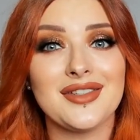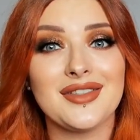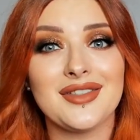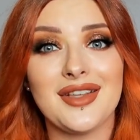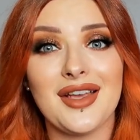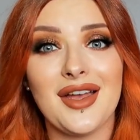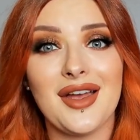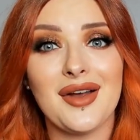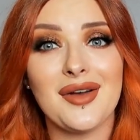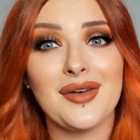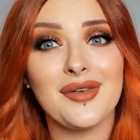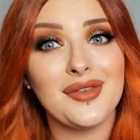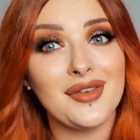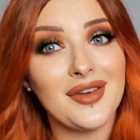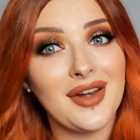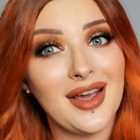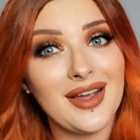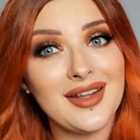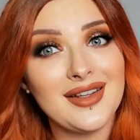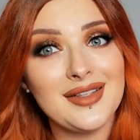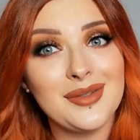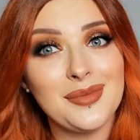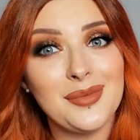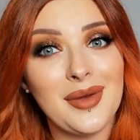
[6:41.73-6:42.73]
So for
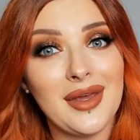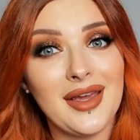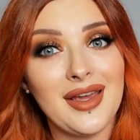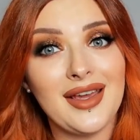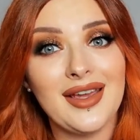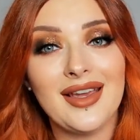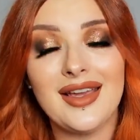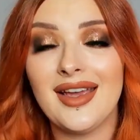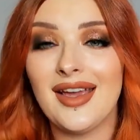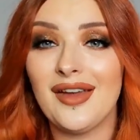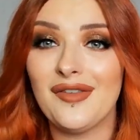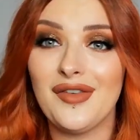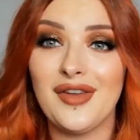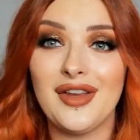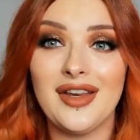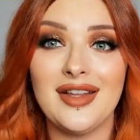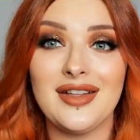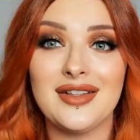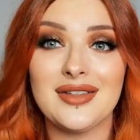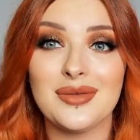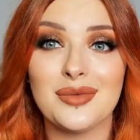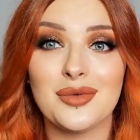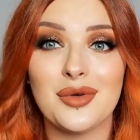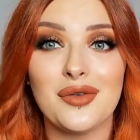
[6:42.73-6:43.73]
90p, if you
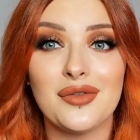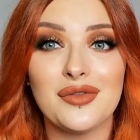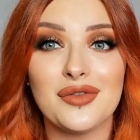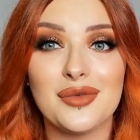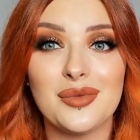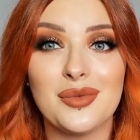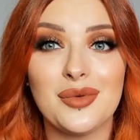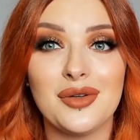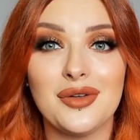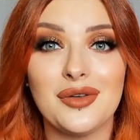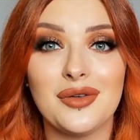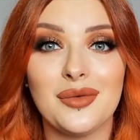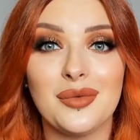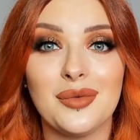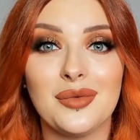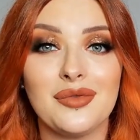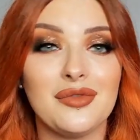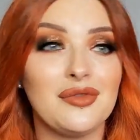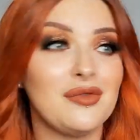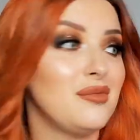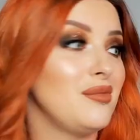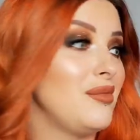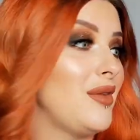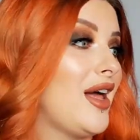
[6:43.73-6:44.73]
need some comfortable
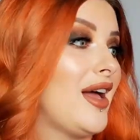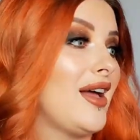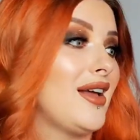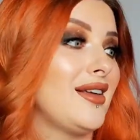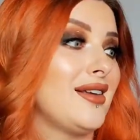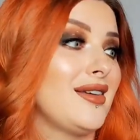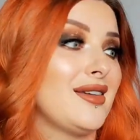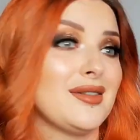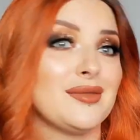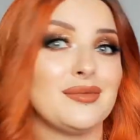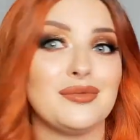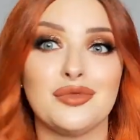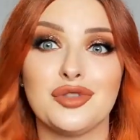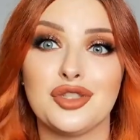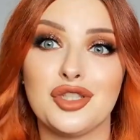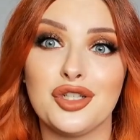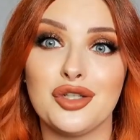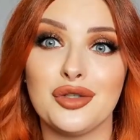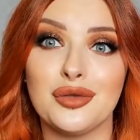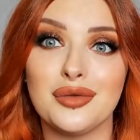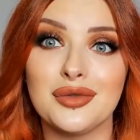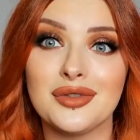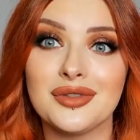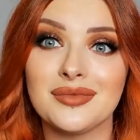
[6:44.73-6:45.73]
like
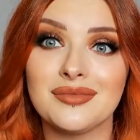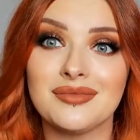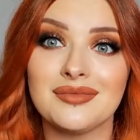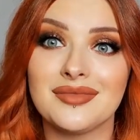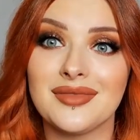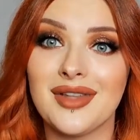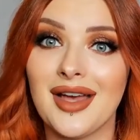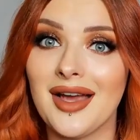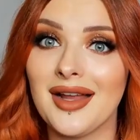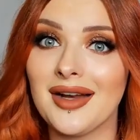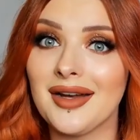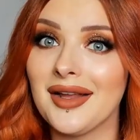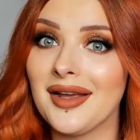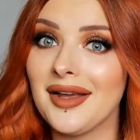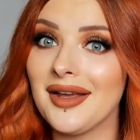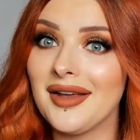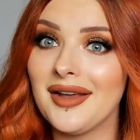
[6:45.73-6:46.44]
shoes, then